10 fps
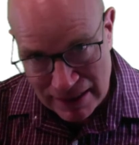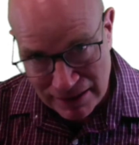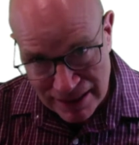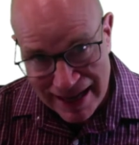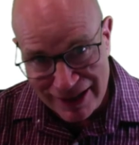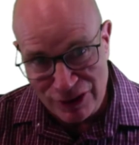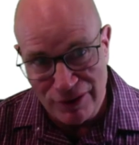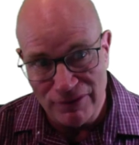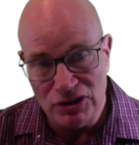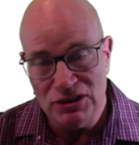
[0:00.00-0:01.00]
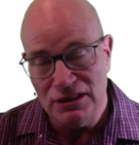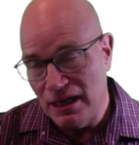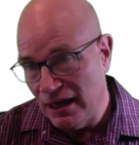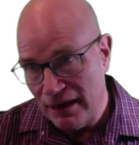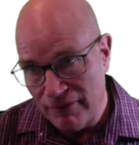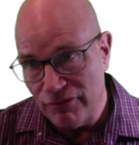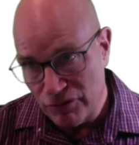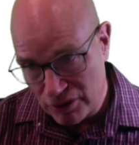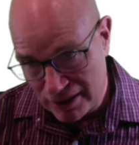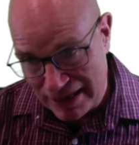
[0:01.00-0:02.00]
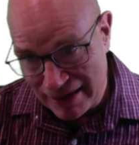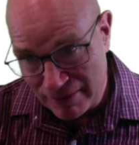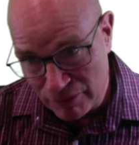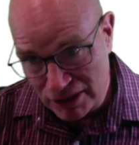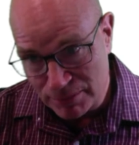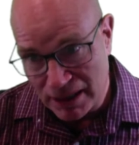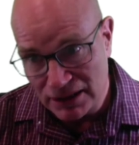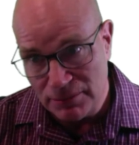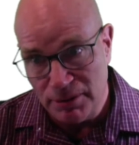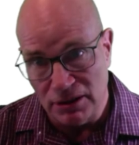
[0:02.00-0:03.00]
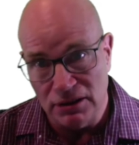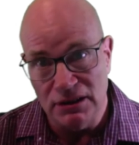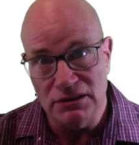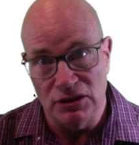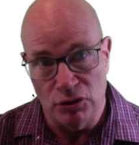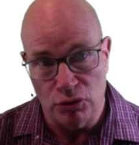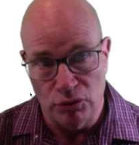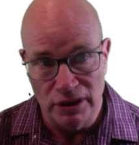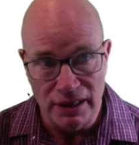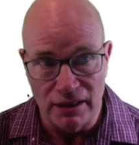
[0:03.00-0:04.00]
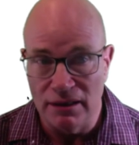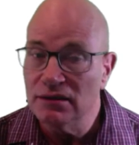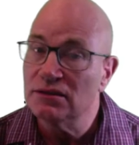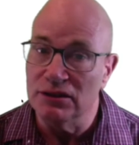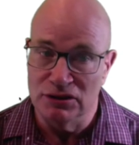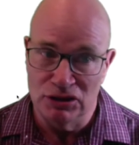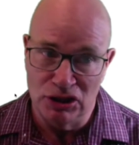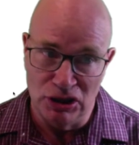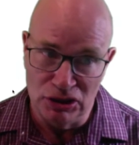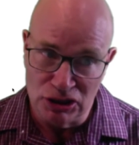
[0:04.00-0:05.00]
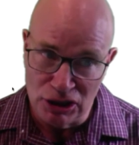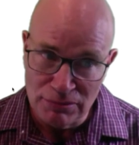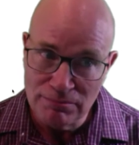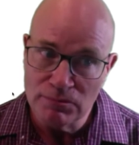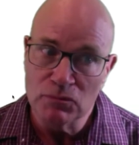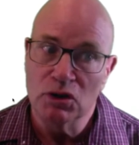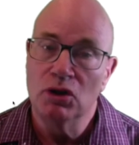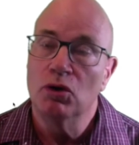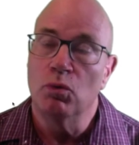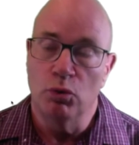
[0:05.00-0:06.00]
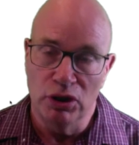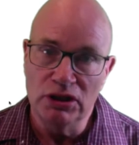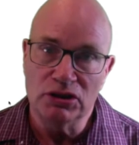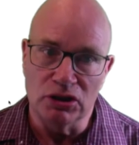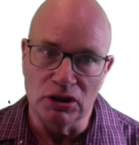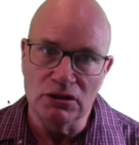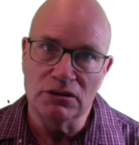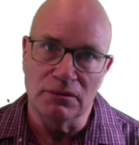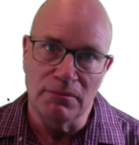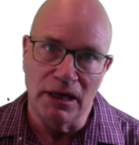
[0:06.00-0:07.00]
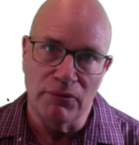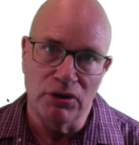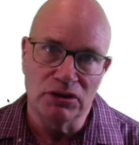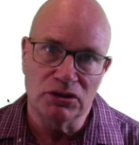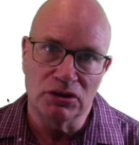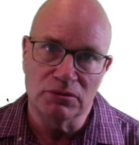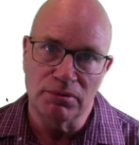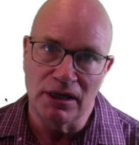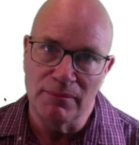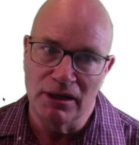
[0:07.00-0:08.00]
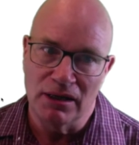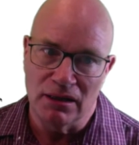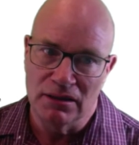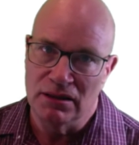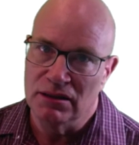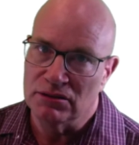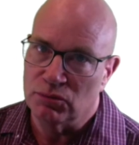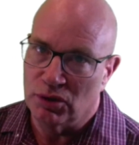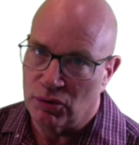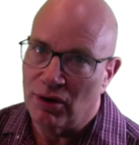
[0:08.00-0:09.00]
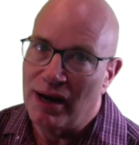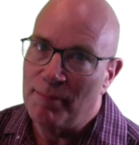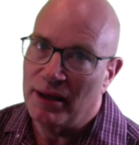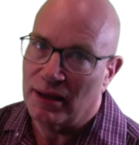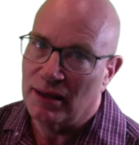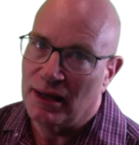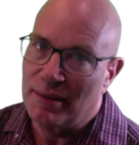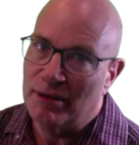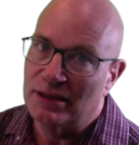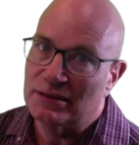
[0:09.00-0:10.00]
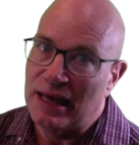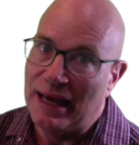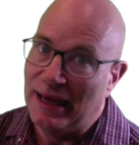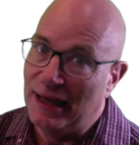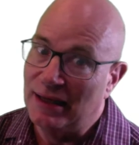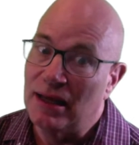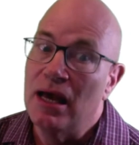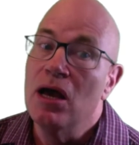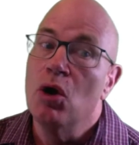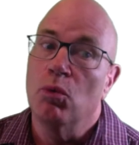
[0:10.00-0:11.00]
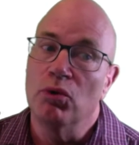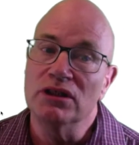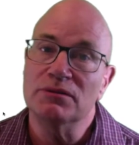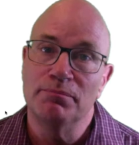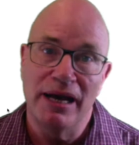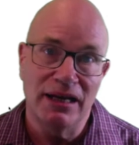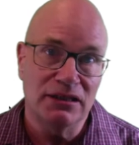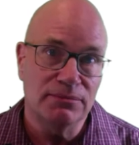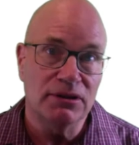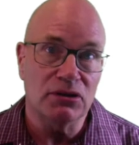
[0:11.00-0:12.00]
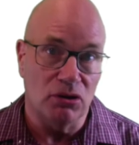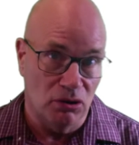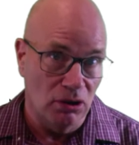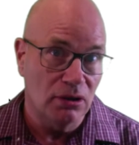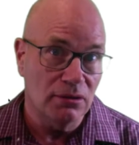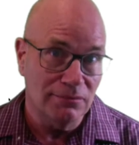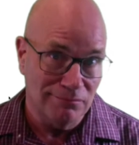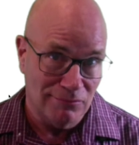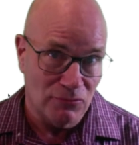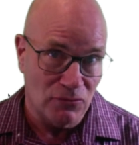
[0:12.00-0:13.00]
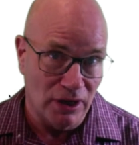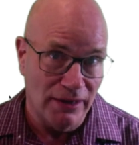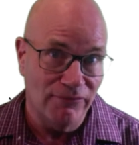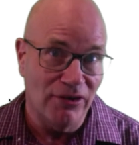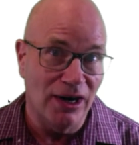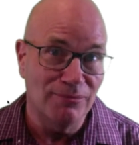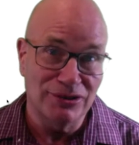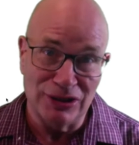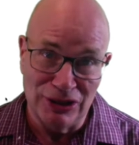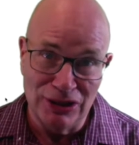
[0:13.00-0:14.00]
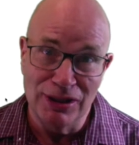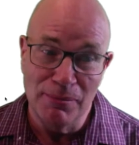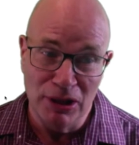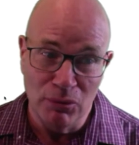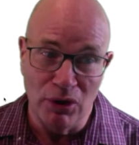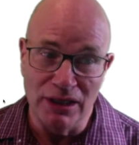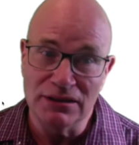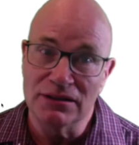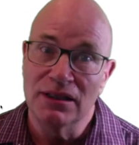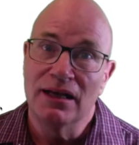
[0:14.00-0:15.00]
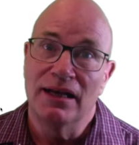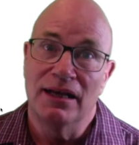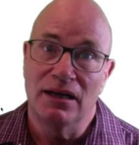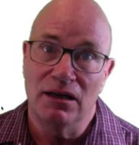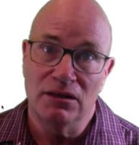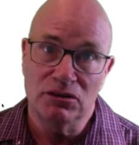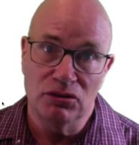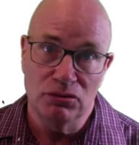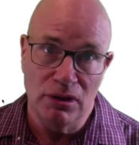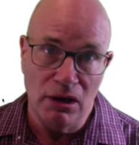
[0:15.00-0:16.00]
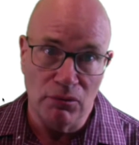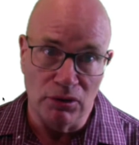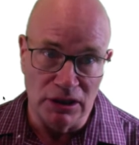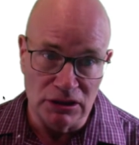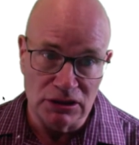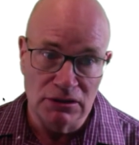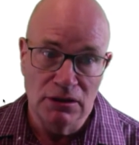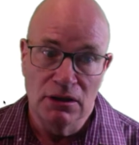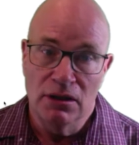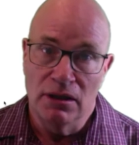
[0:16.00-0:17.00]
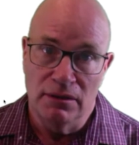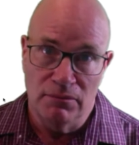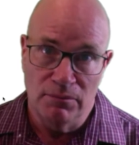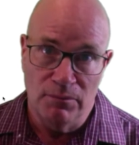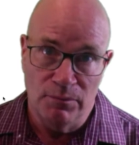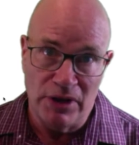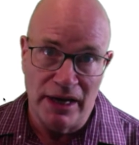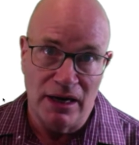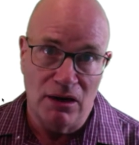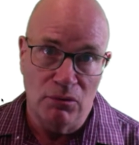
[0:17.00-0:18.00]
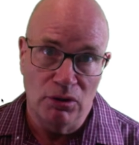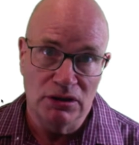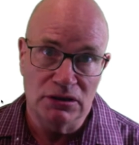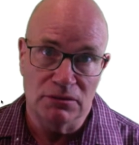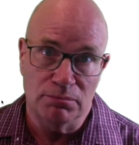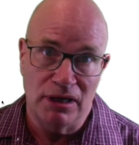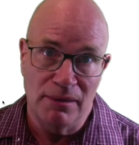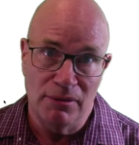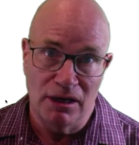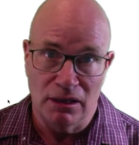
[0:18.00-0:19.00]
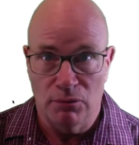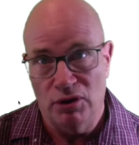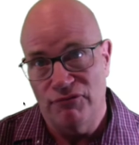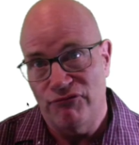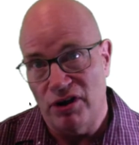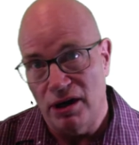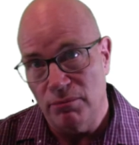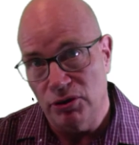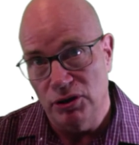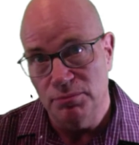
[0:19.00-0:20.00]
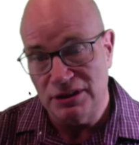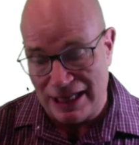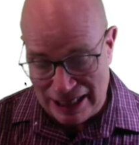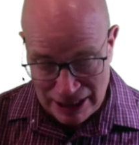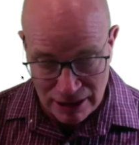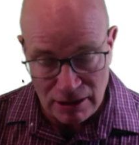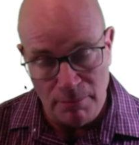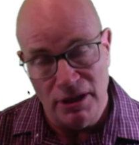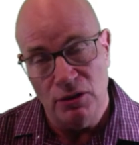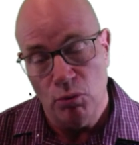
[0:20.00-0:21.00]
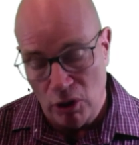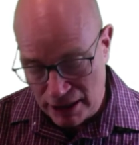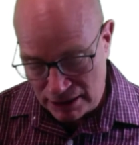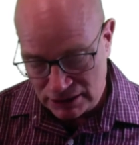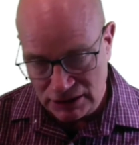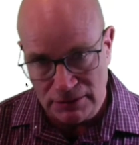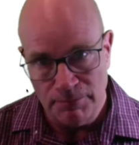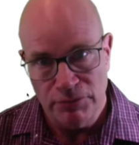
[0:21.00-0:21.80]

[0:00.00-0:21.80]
that university, I have responsibilities in three areas: in teaching, research, and my research primarily deals with crop economics and risk management on grain farms in the Midwest, and I also do outreach. And that outreach is primarily with farm groups in the Midwest.